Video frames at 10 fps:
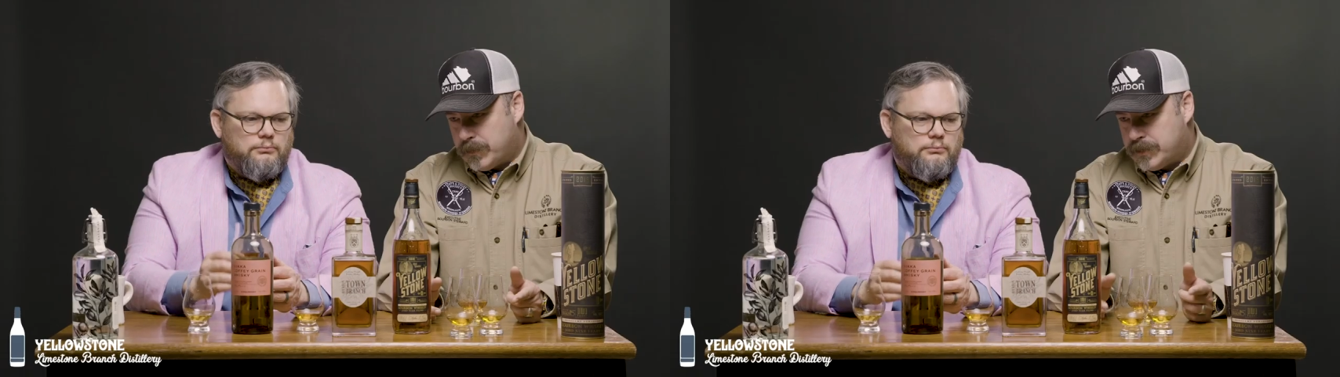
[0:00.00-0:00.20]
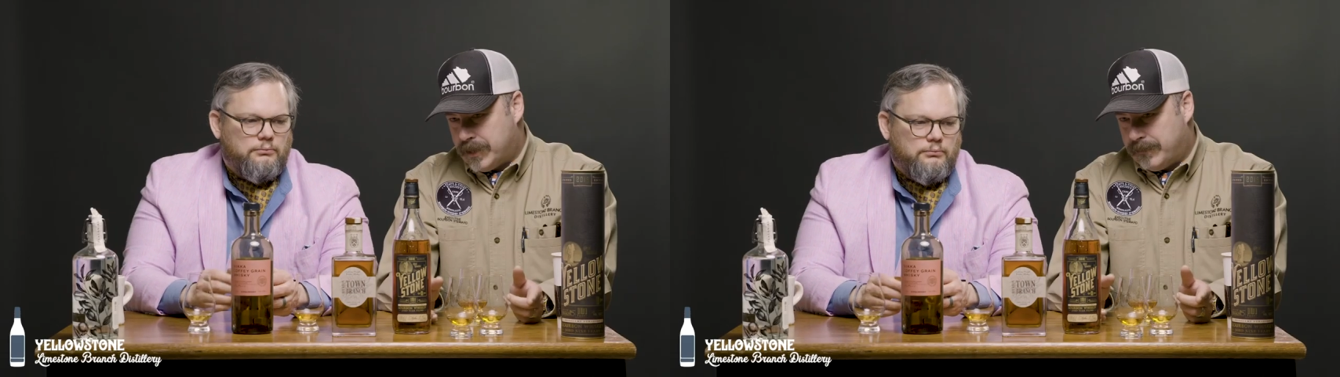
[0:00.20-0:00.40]

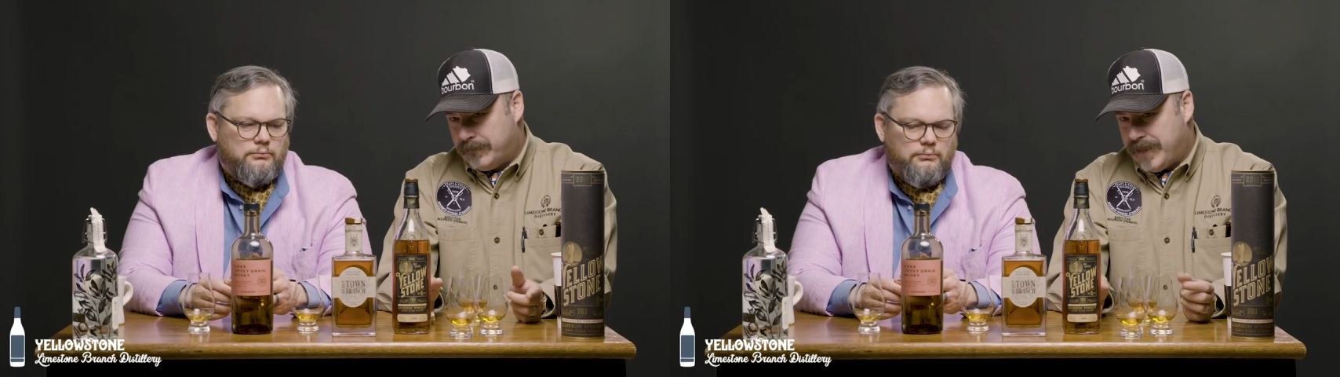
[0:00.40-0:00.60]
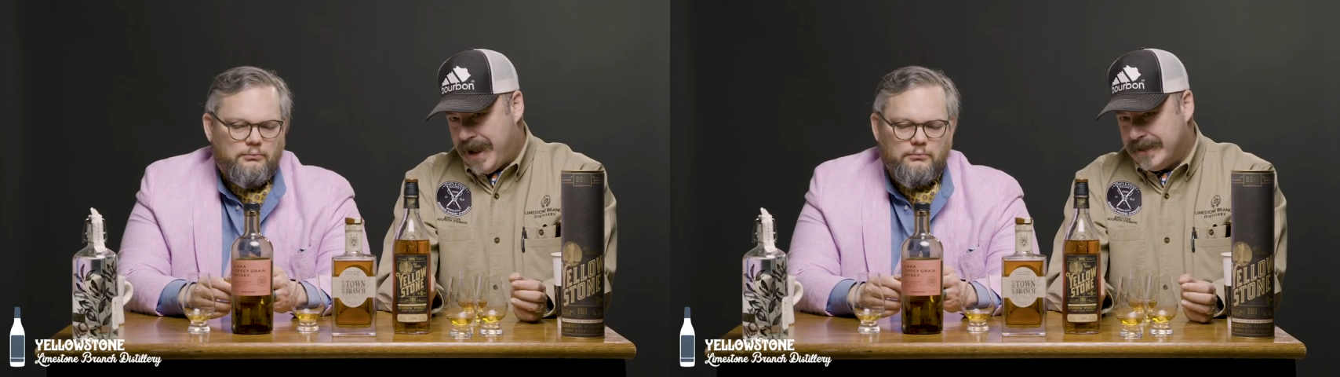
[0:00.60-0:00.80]
Speaker 1: Some
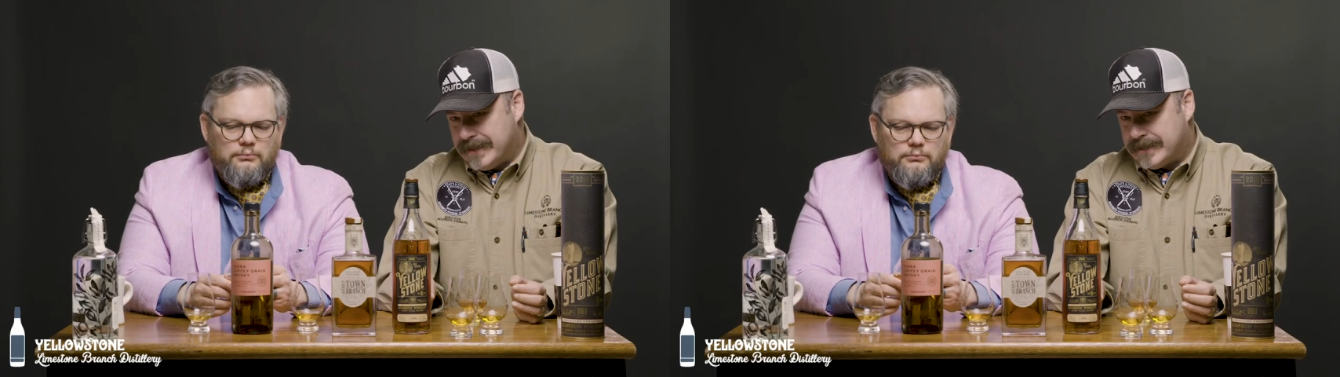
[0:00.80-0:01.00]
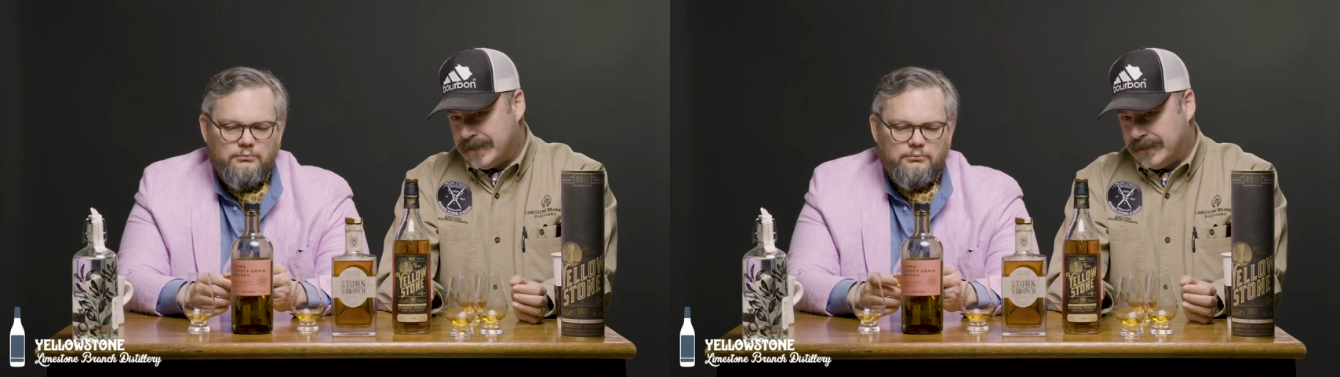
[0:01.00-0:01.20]
of that
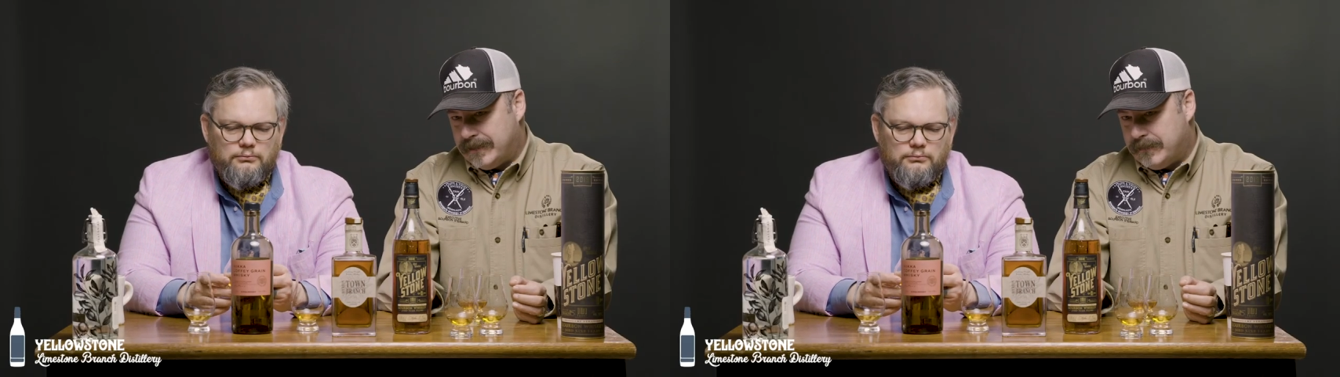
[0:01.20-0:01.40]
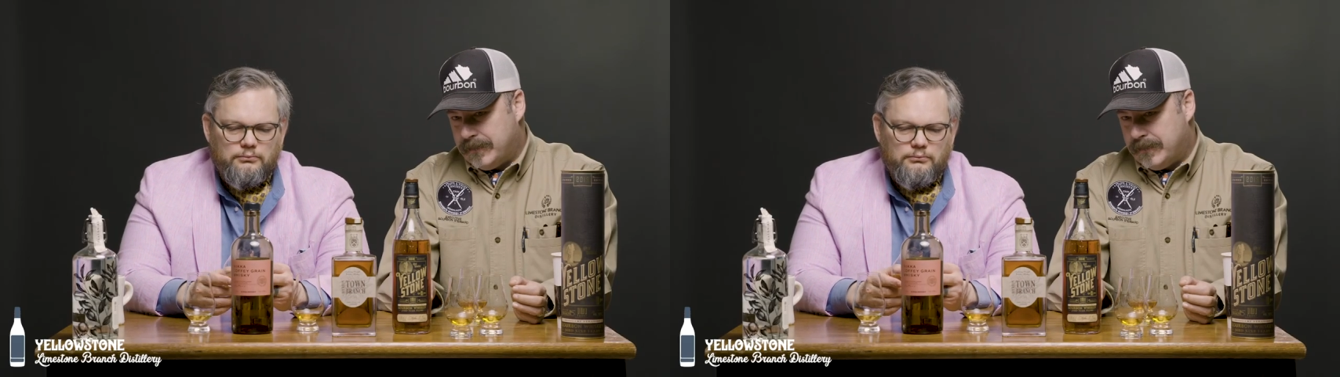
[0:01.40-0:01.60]
distillate
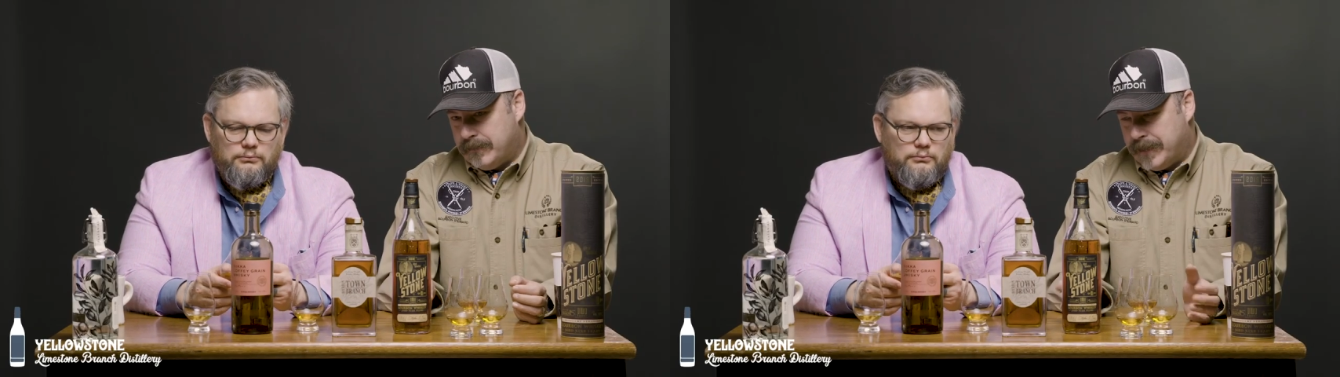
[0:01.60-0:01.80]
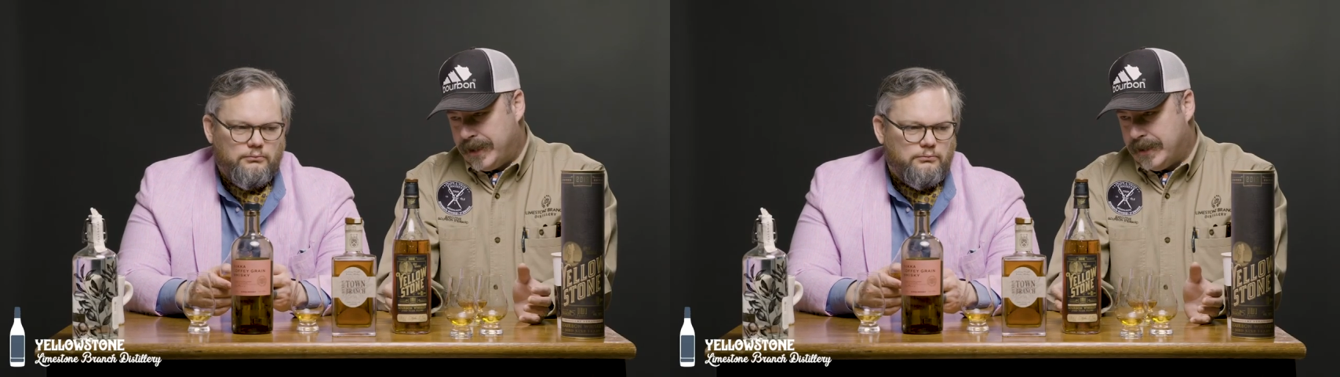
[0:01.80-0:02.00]

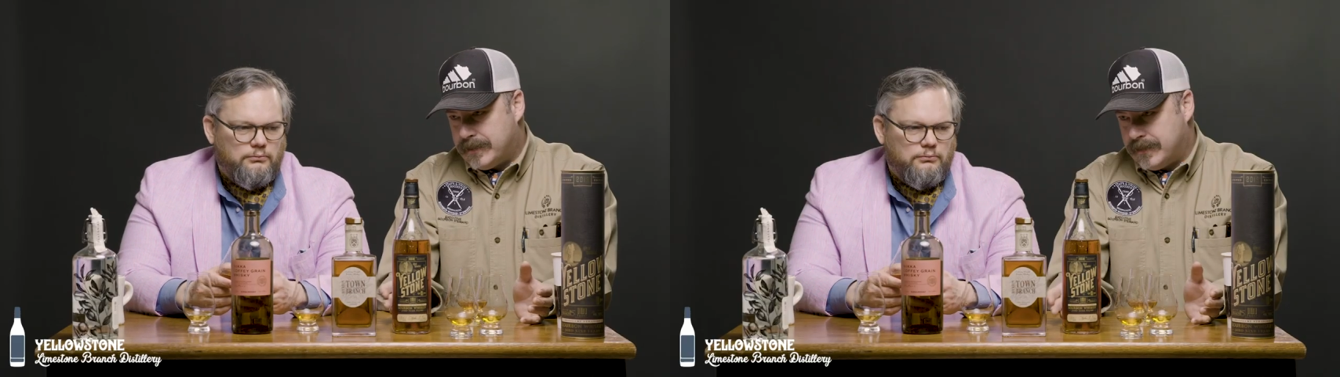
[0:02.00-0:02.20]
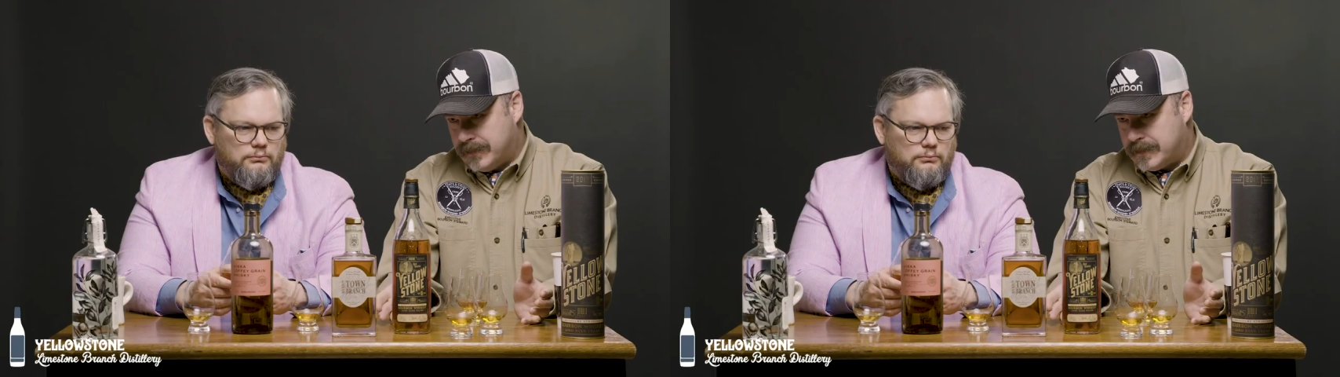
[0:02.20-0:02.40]
made it
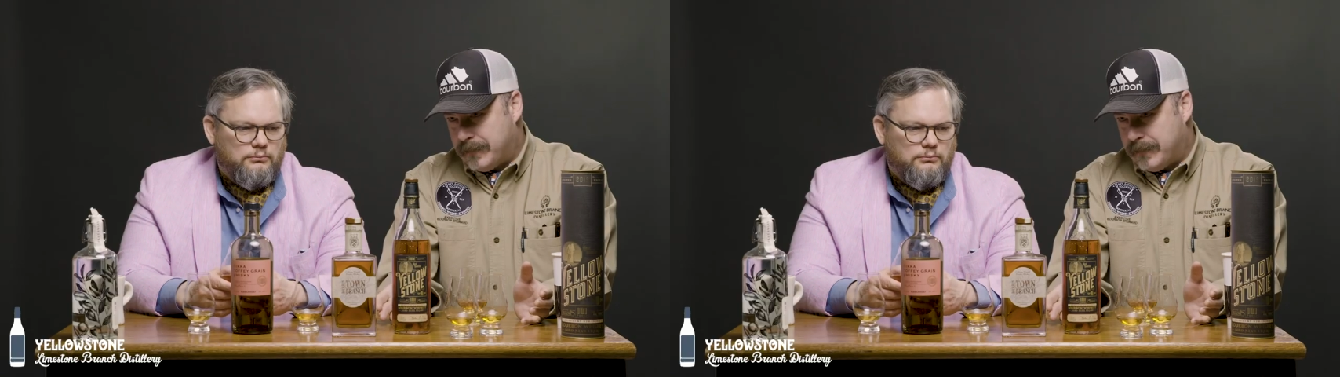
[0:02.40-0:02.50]
to this